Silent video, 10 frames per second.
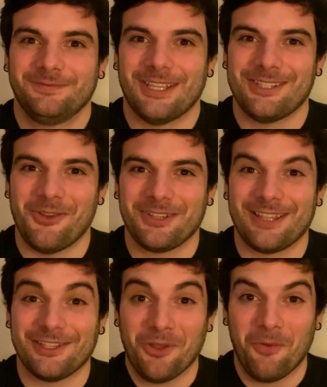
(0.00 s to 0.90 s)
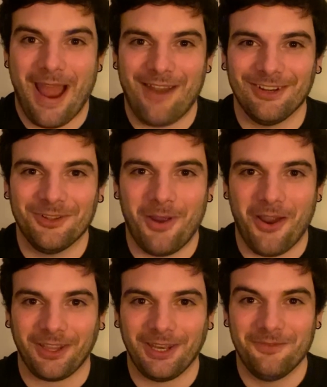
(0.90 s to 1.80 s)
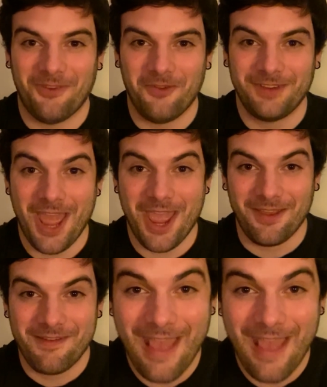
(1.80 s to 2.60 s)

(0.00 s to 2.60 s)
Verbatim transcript: As long as there's no parallel parking involved, eh?